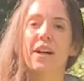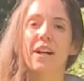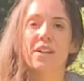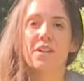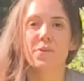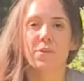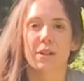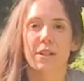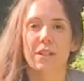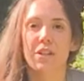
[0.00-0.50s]
I
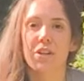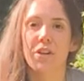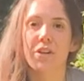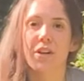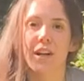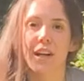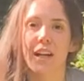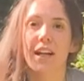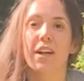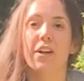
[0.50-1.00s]
just wanted to
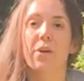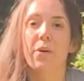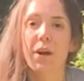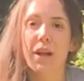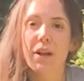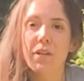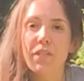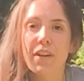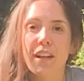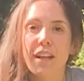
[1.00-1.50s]
create a
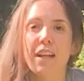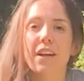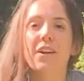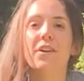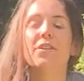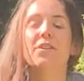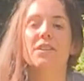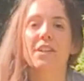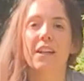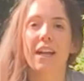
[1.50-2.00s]
quick
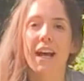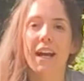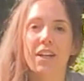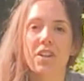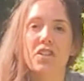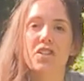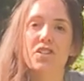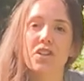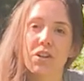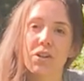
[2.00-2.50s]
video to kind
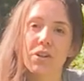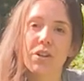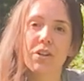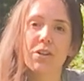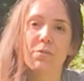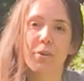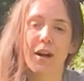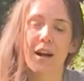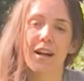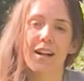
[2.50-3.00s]
of show you
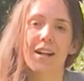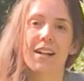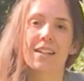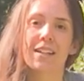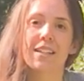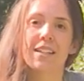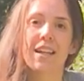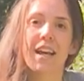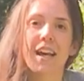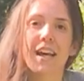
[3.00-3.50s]
the
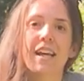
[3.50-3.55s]
product.